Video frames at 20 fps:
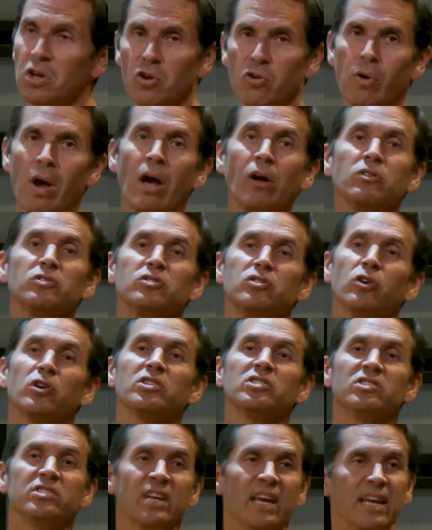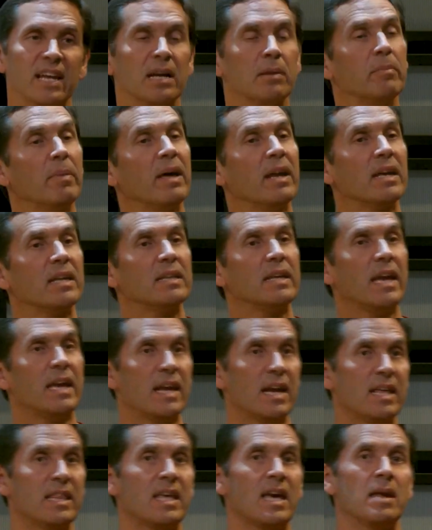crowdsourced data,
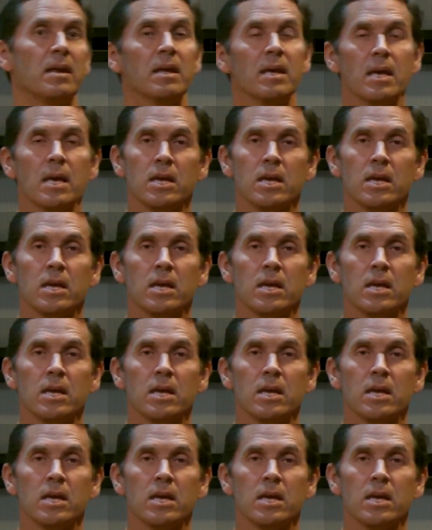metadata that